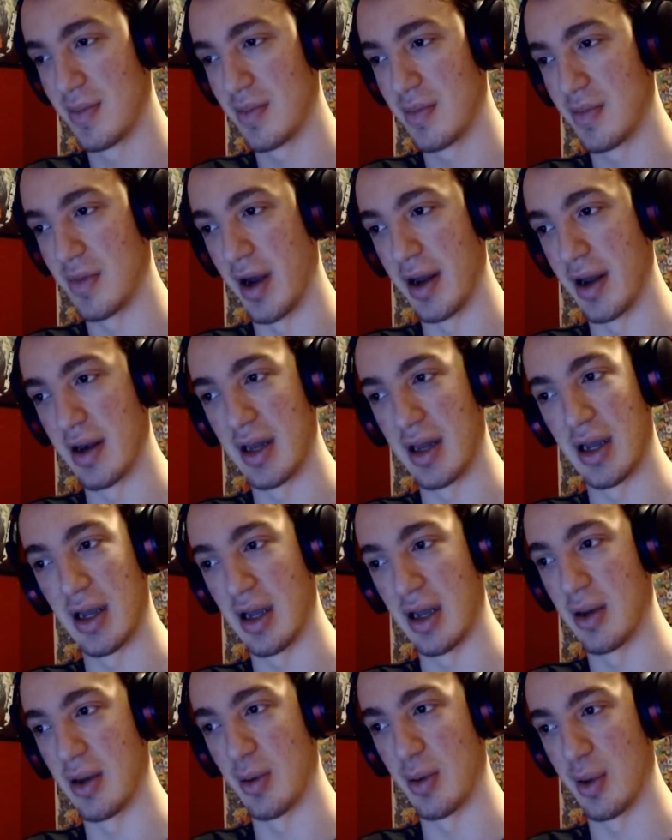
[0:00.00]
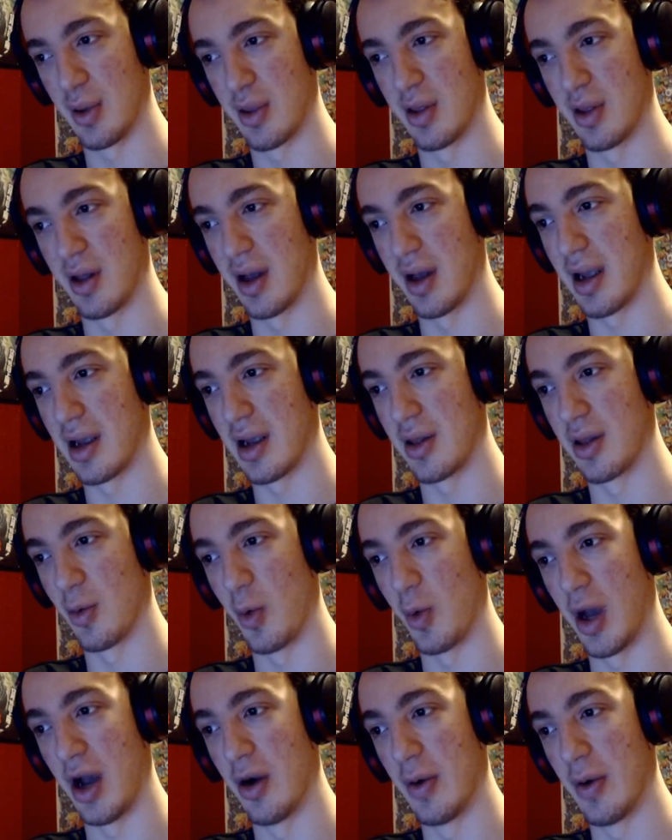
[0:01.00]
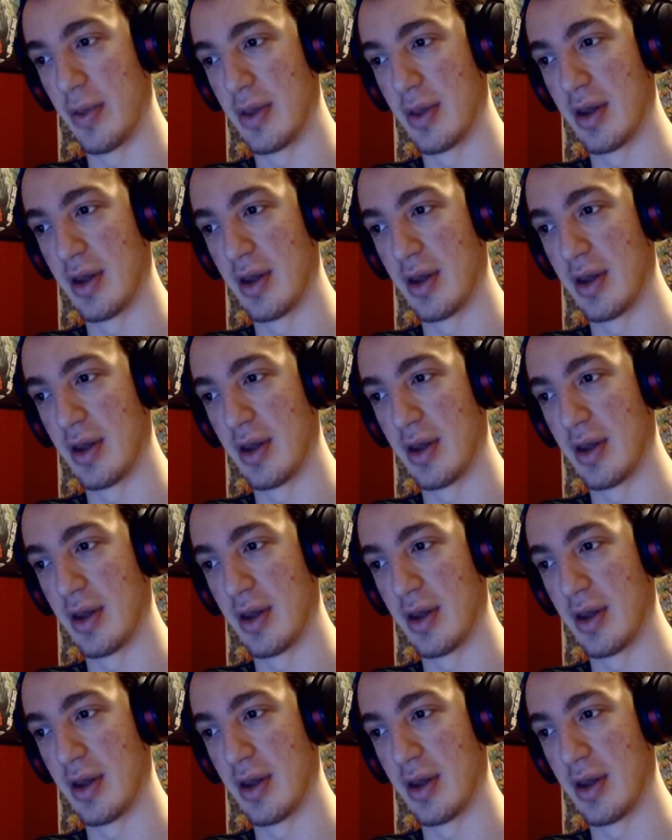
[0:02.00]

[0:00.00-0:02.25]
right? It was like the WoW.